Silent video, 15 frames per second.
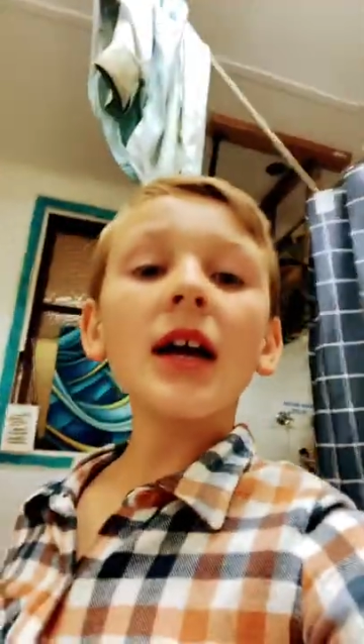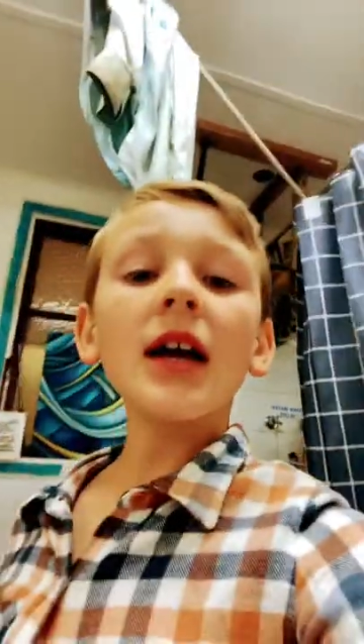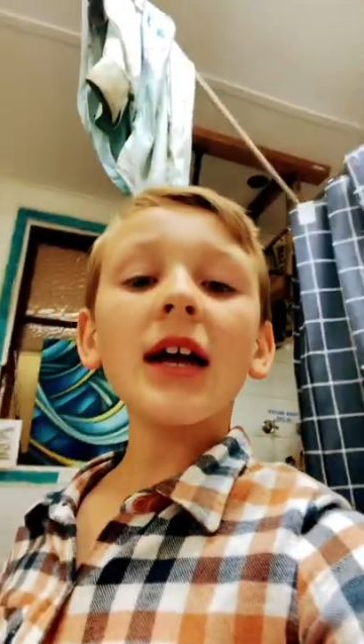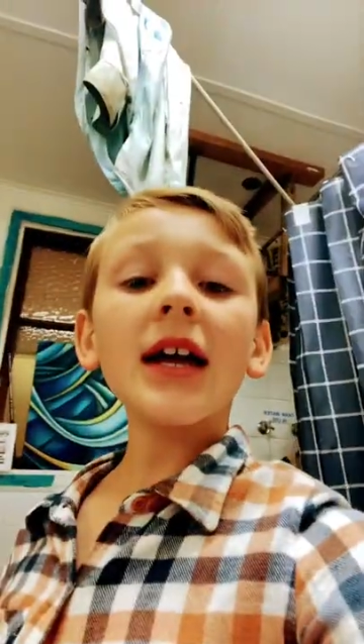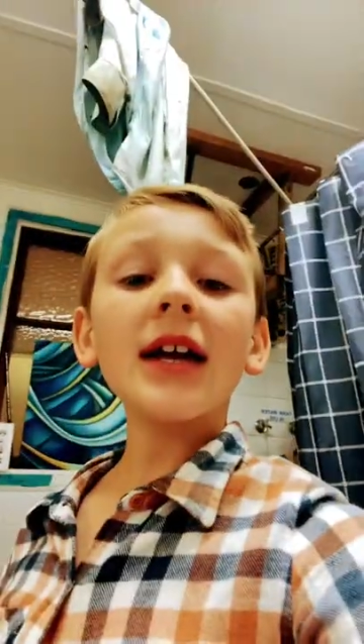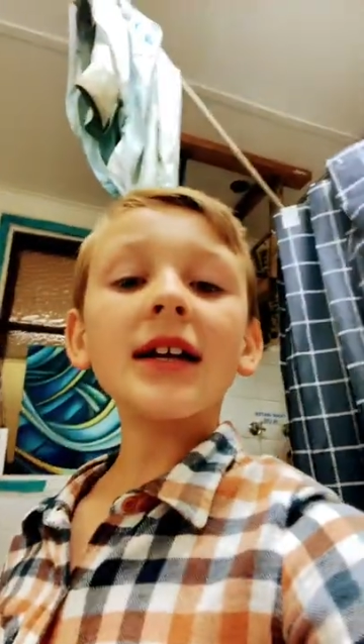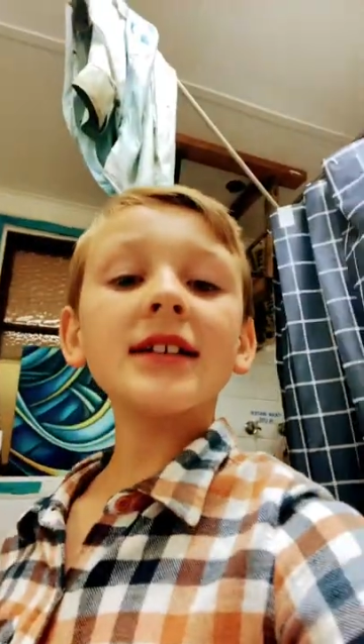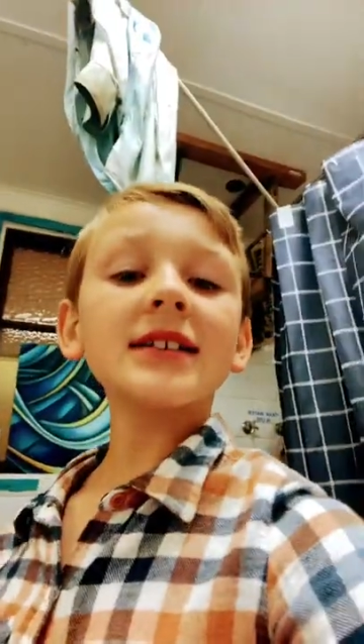
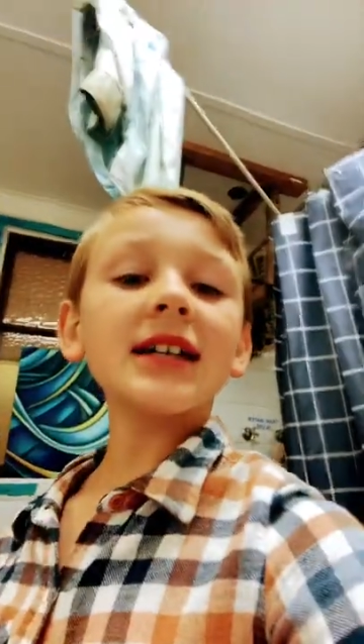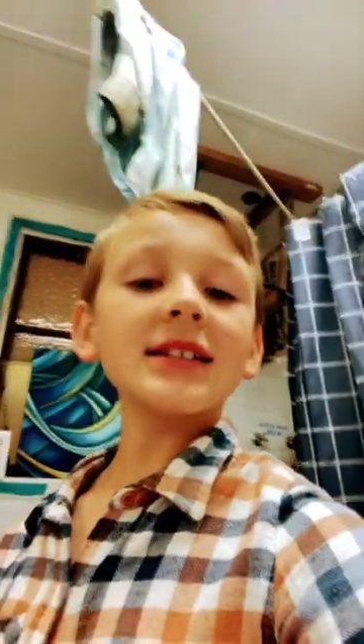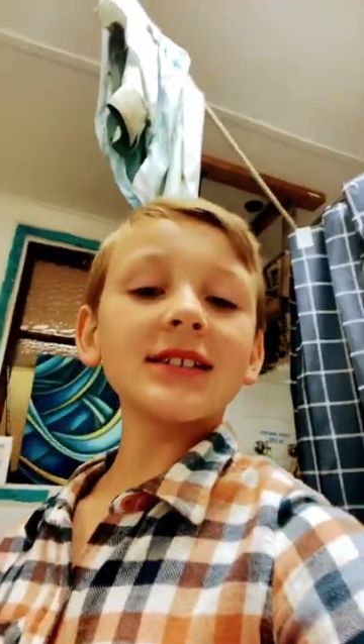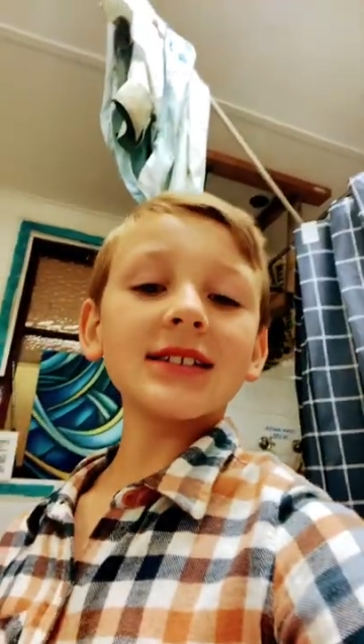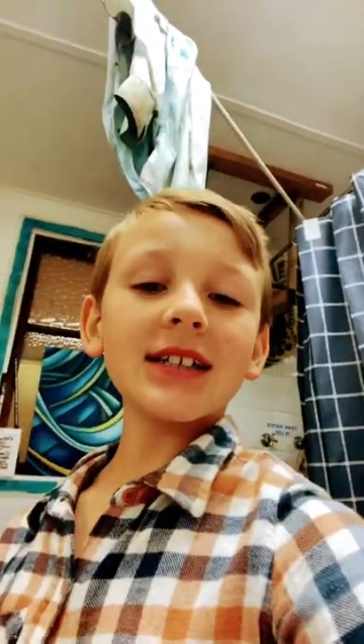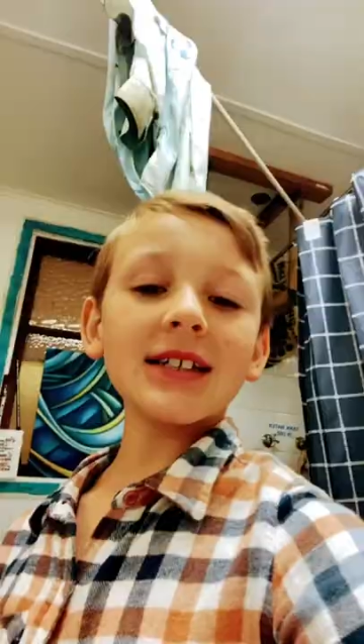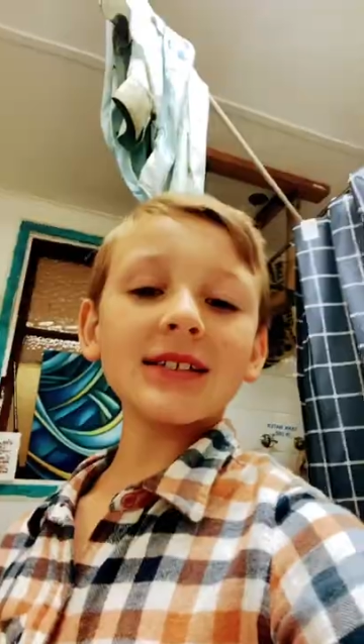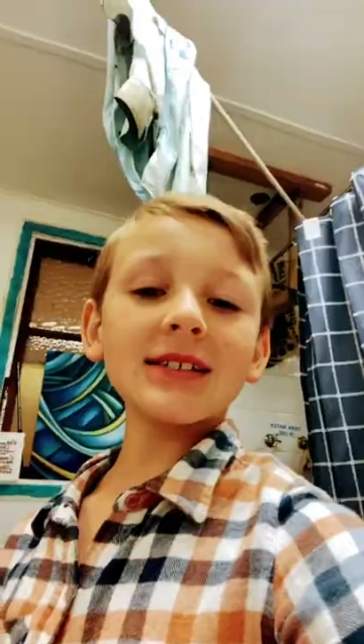And that's
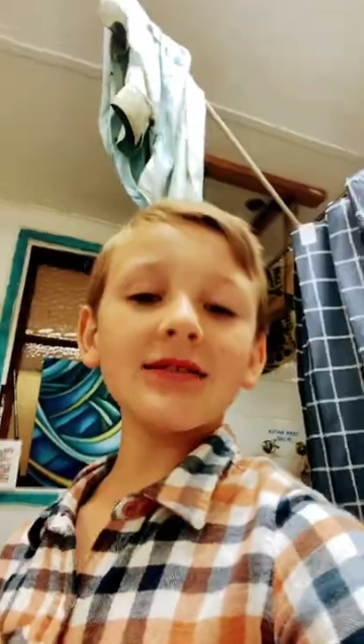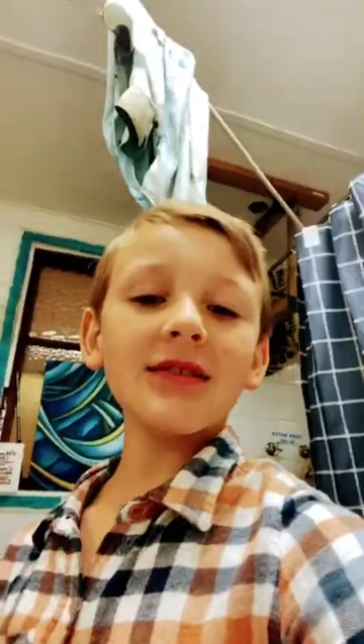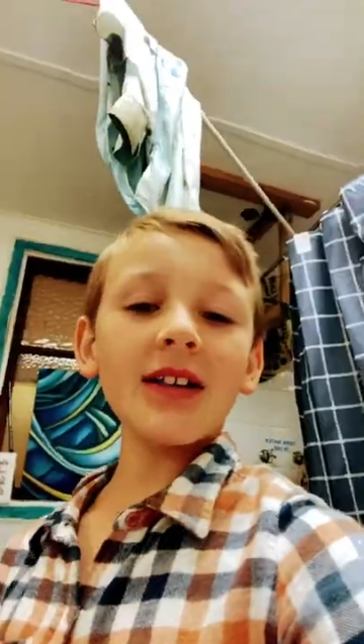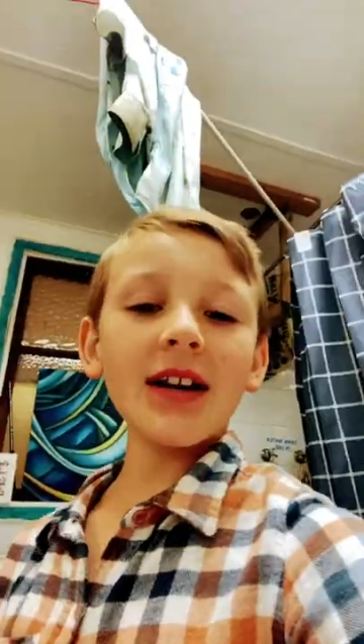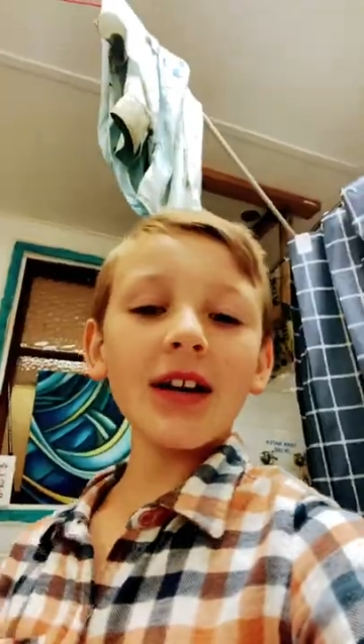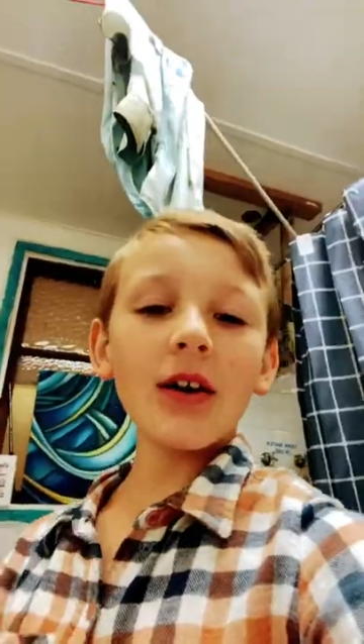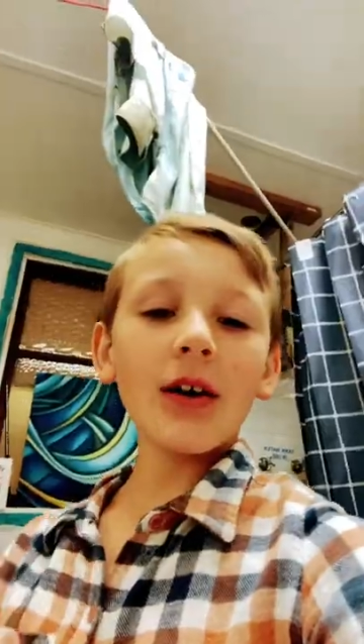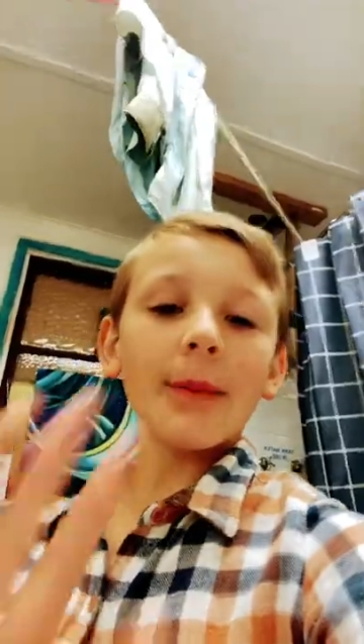the end of the
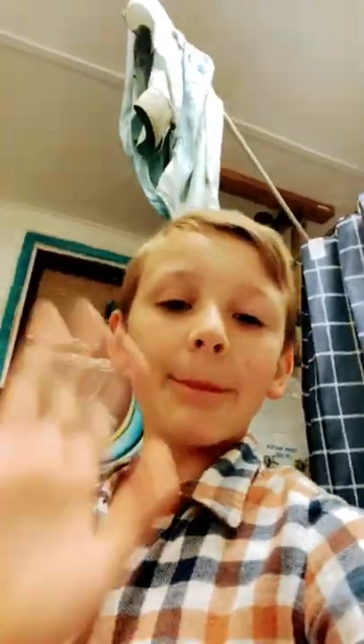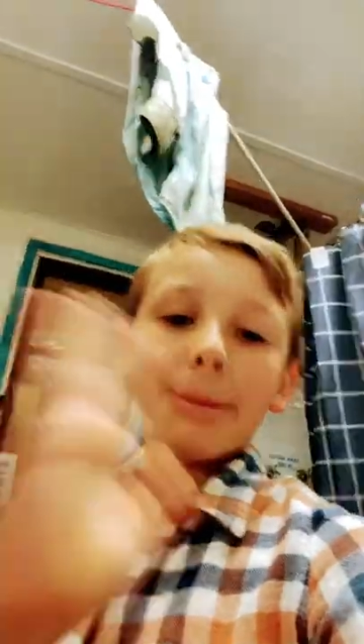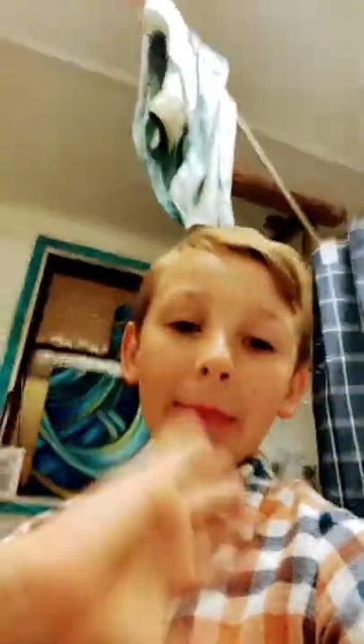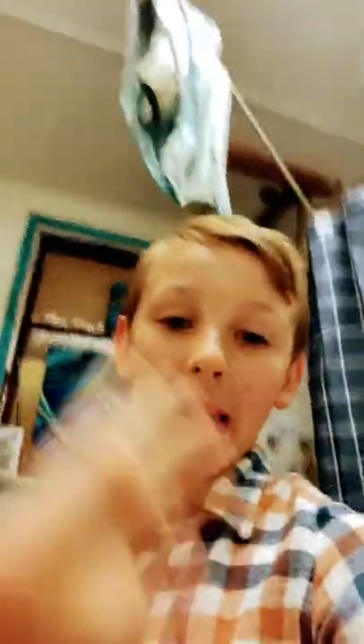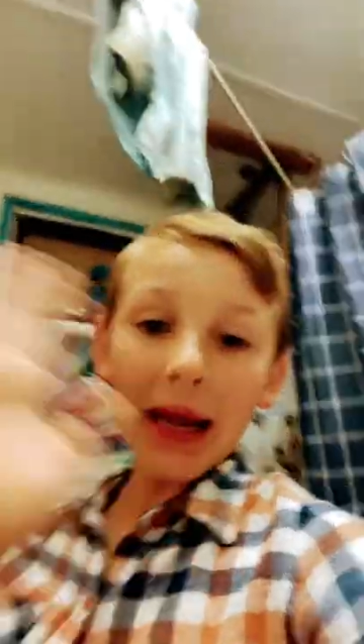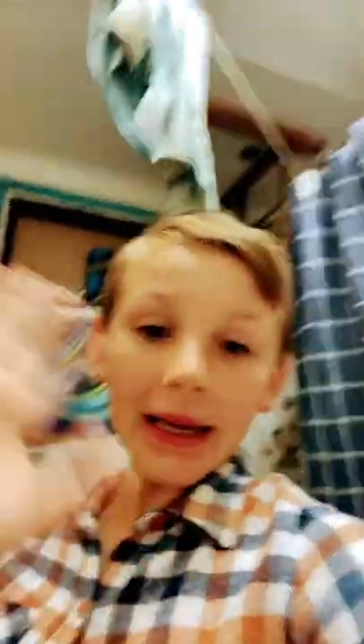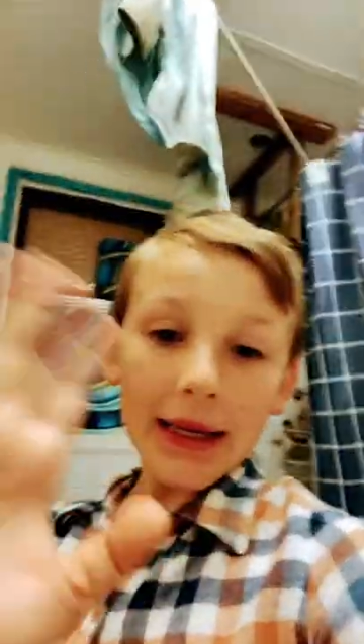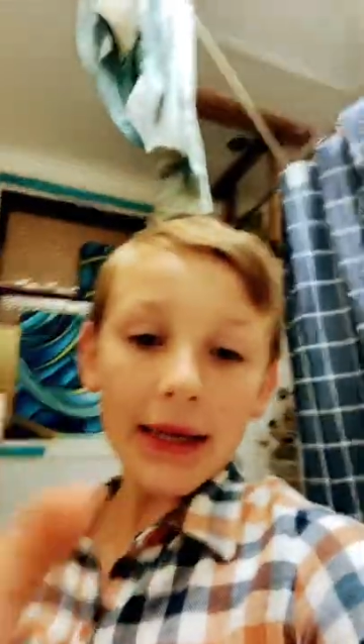video.
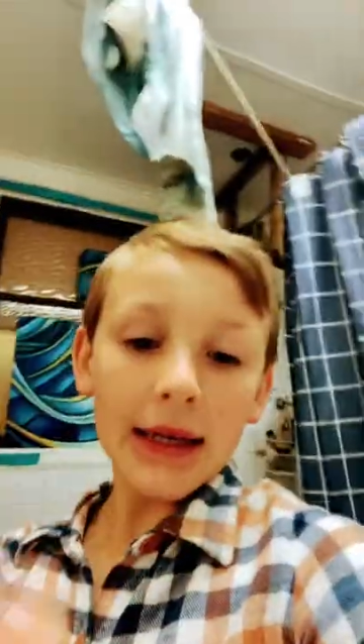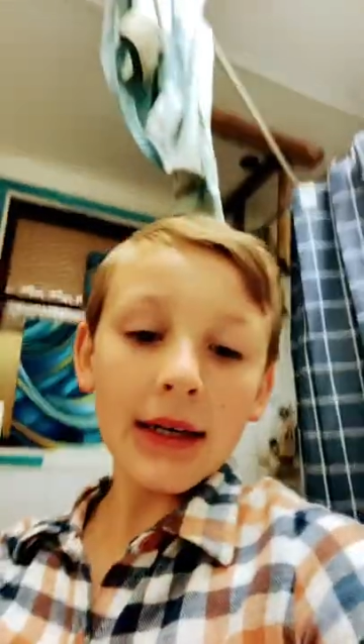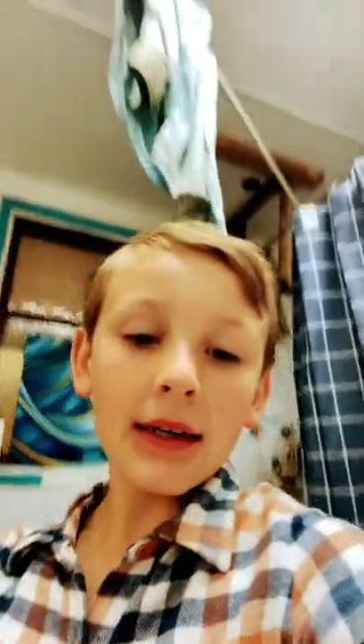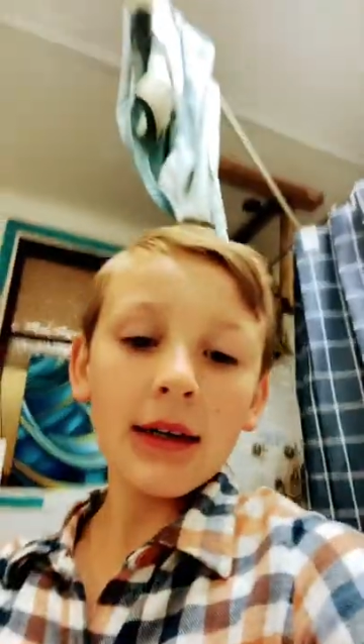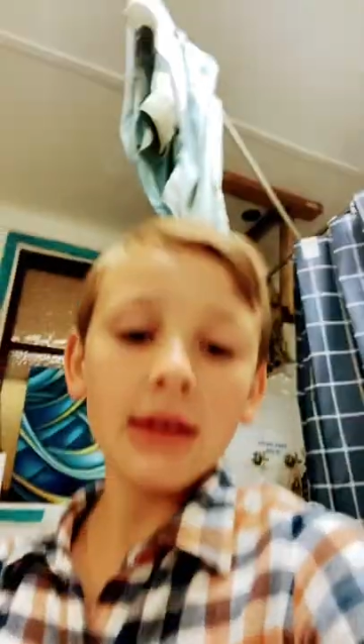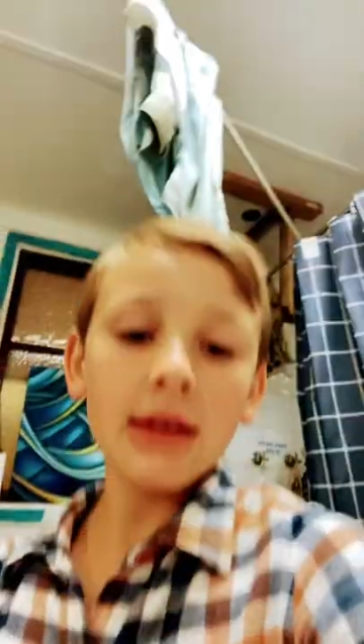Bye.